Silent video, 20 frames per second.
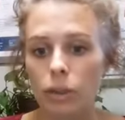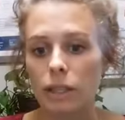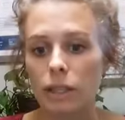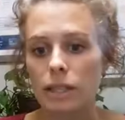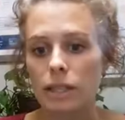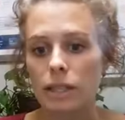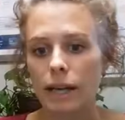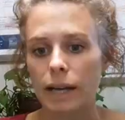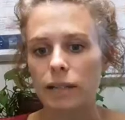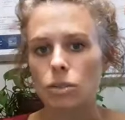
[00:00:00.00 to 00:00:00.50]
really
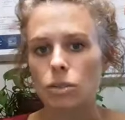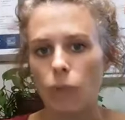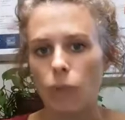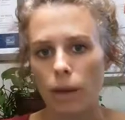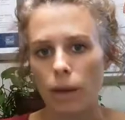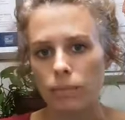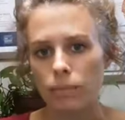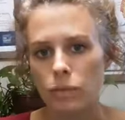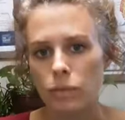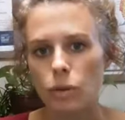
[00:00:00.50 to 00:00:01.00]
tight as
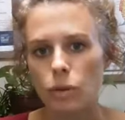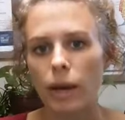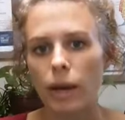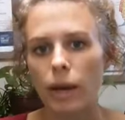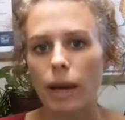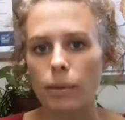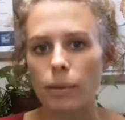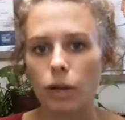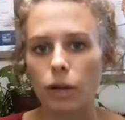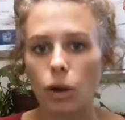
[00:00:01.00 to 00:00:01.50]
well. So I
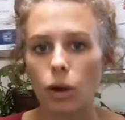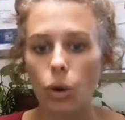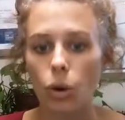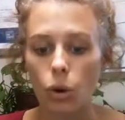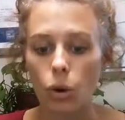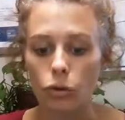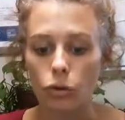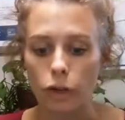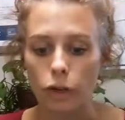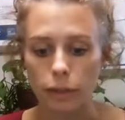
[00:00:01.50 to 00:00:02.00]
am going to go
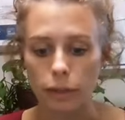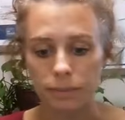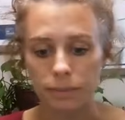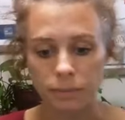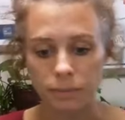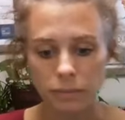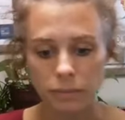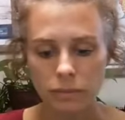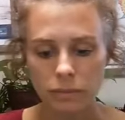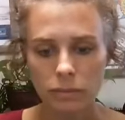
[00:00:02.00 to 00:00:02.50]
over
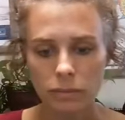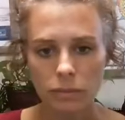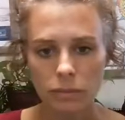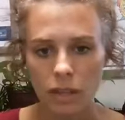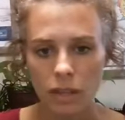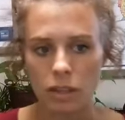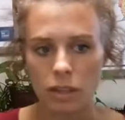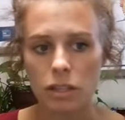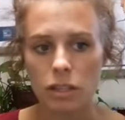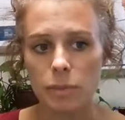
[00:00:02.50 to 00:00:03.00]

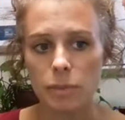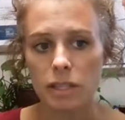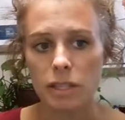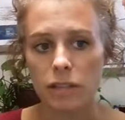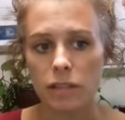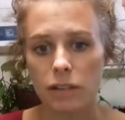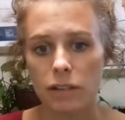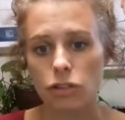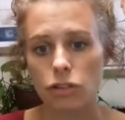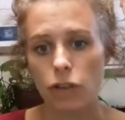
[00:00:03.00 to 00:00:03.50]
the
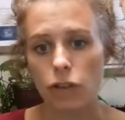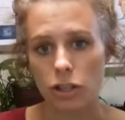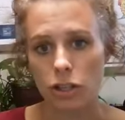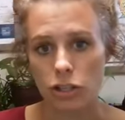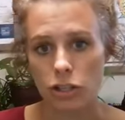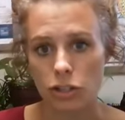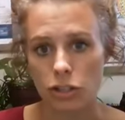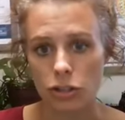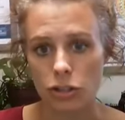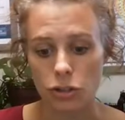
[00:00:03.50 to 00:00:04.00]
specific
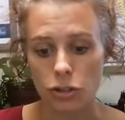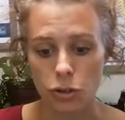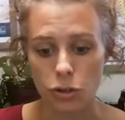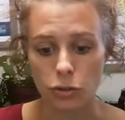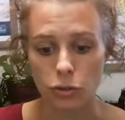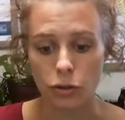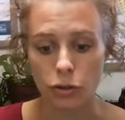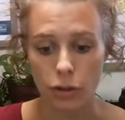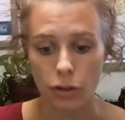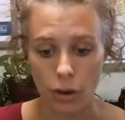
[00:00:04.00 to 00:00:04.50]
stretches to do
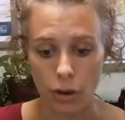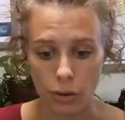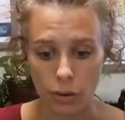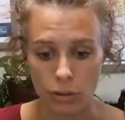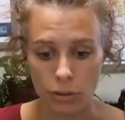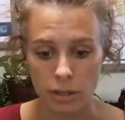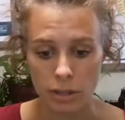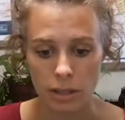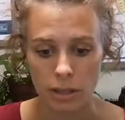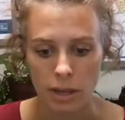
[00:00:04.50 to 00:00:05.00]
for
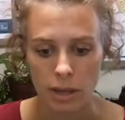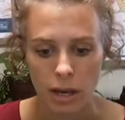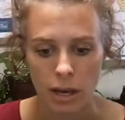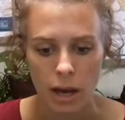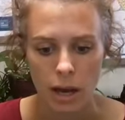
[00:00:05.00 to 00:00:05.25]
those.